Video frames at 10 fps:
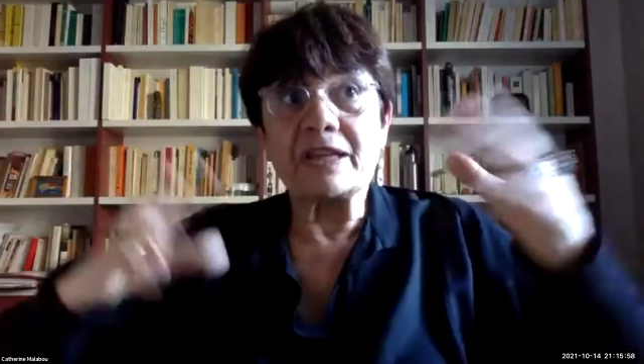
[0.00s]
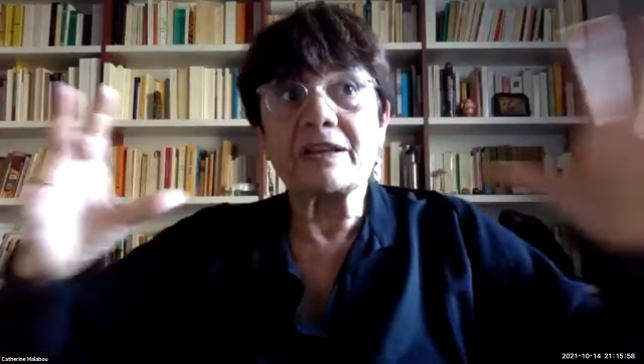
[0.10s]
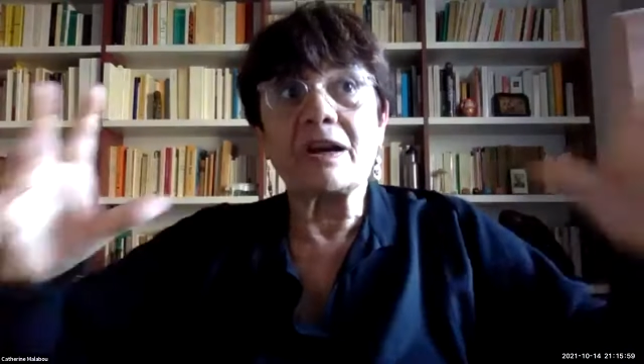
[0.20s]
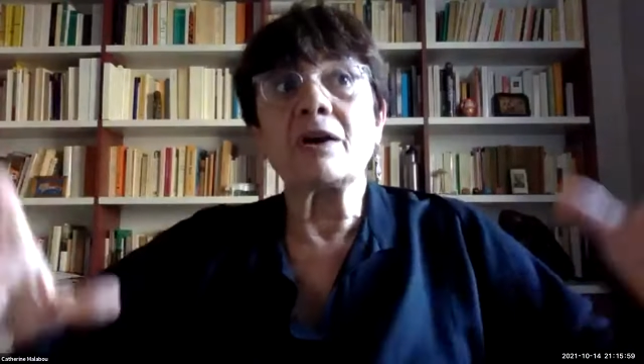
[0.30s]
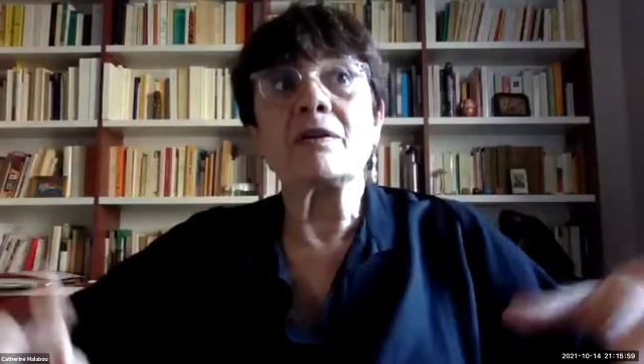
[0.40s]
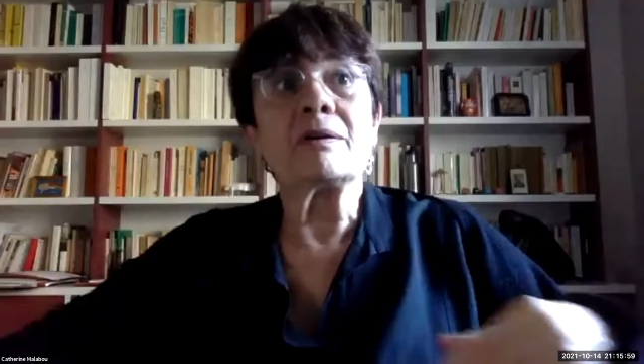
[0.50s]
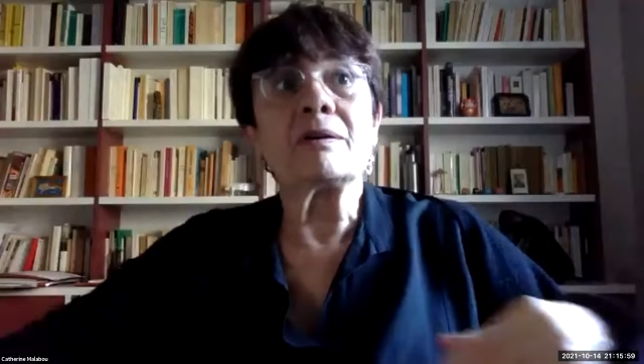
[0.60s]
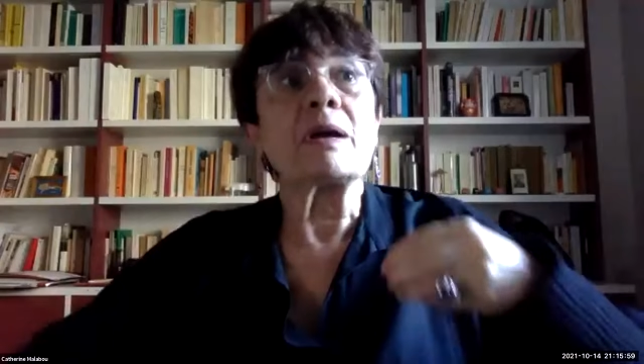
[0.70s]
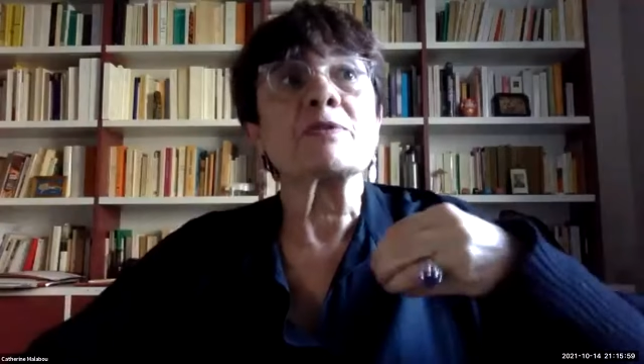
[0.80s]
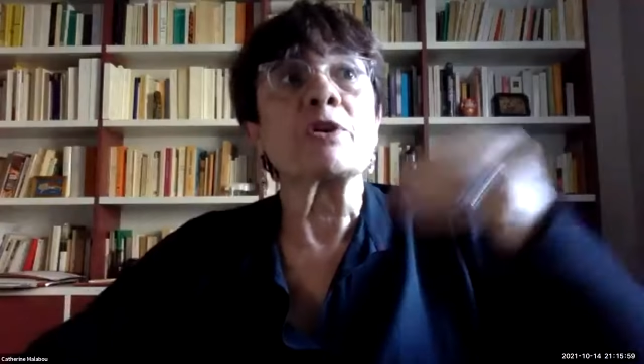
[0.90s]
these are,
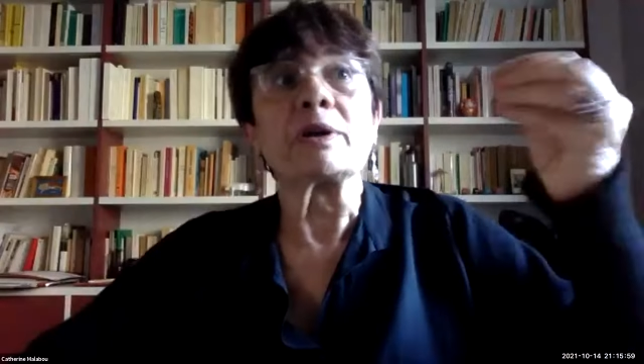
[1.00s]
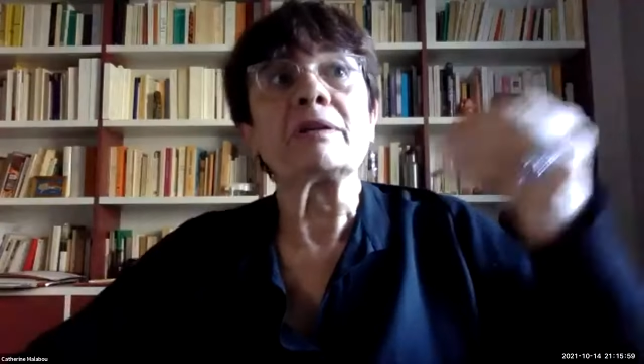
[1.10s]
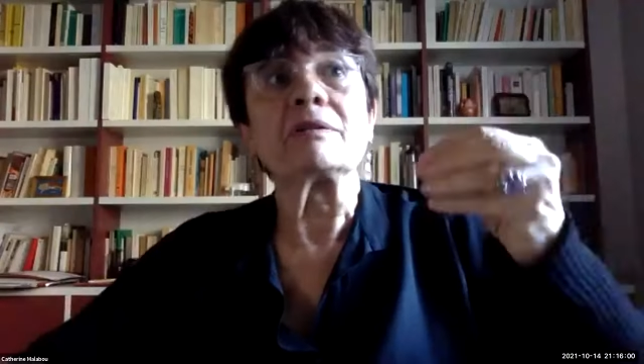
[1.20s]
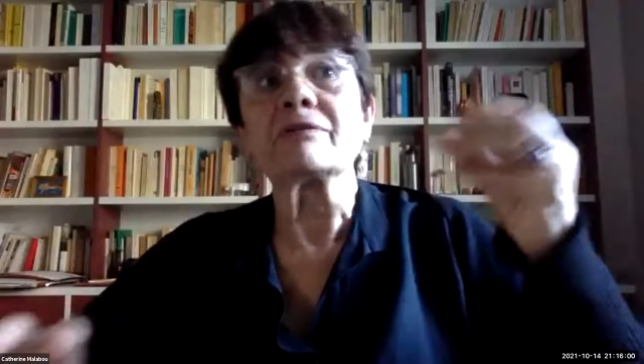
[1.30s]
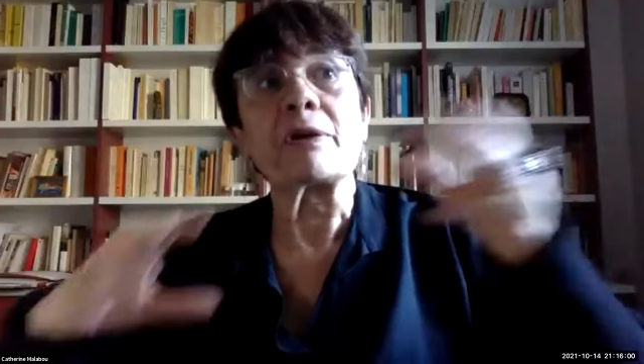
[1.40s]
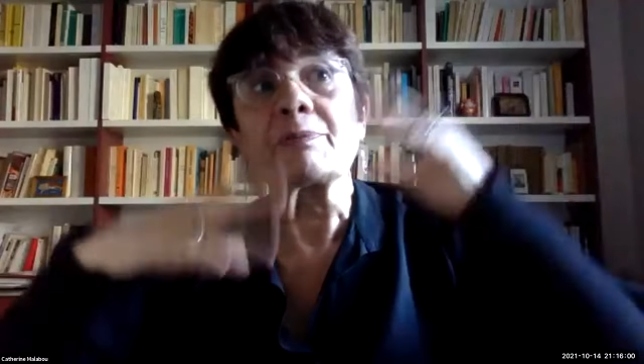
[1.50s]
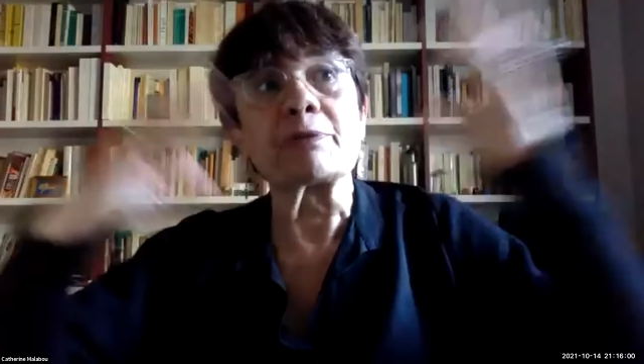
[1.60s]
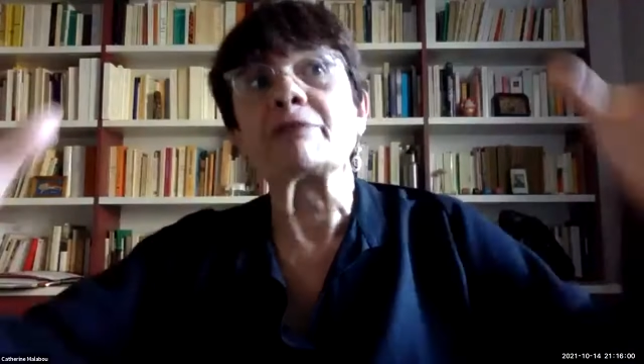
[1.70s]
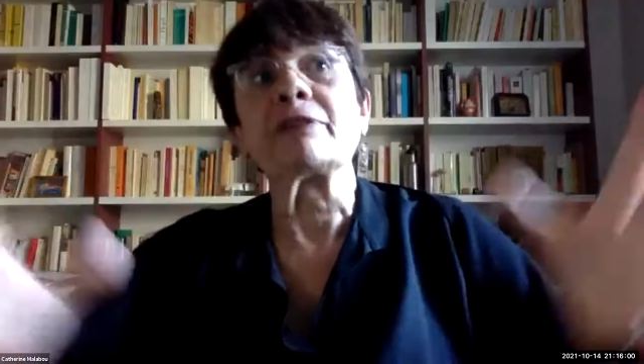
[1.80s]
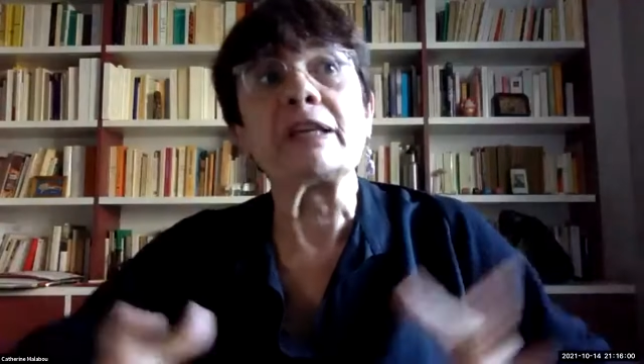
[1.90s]
I'm sorry, very
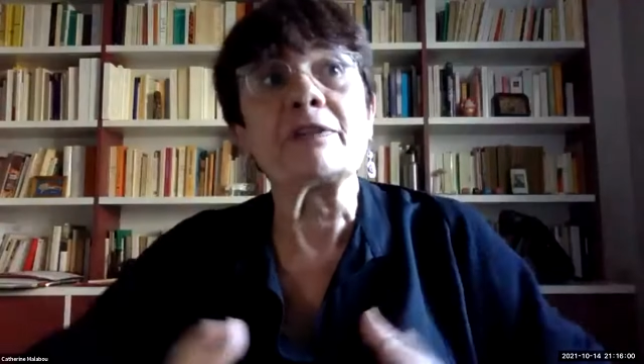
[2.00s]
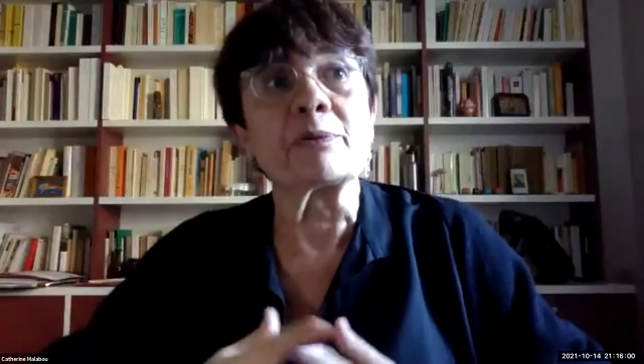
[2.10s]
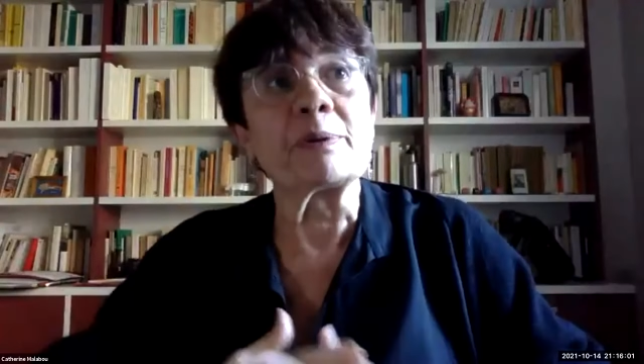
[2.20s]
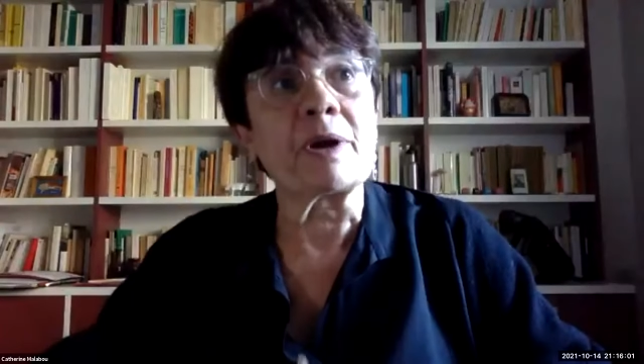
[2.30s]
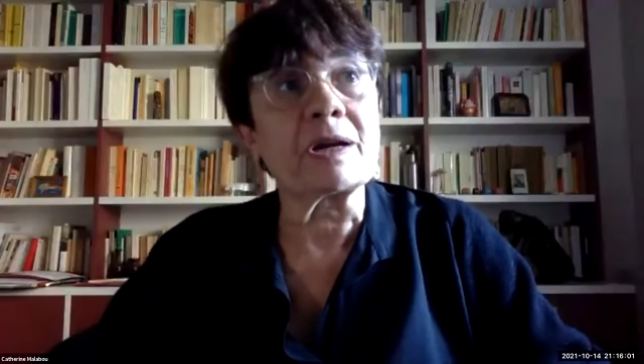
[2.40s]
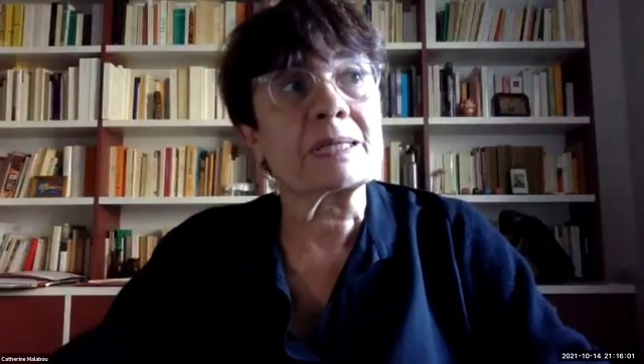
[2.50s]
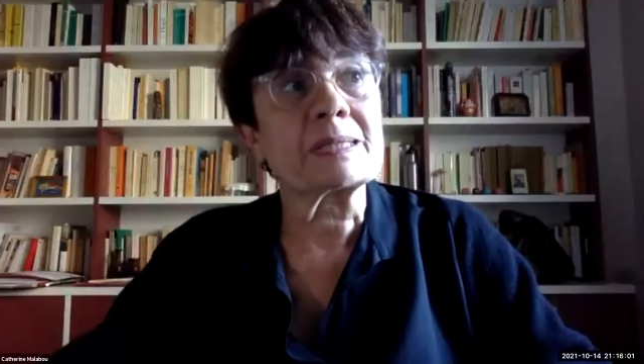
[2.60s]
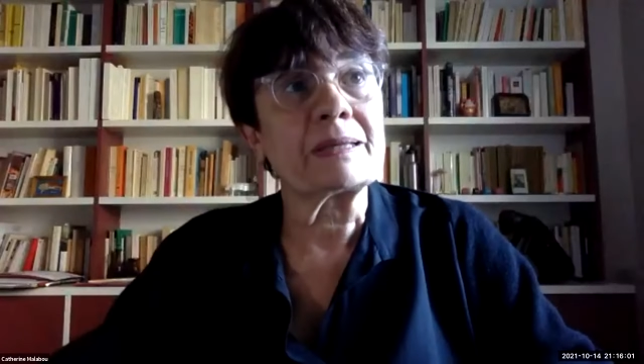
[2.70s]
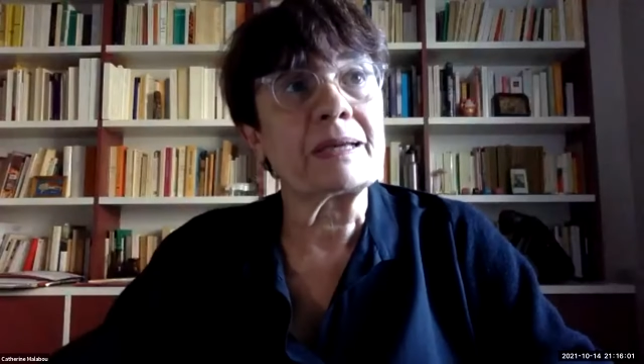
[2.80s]
briefly, the remarks,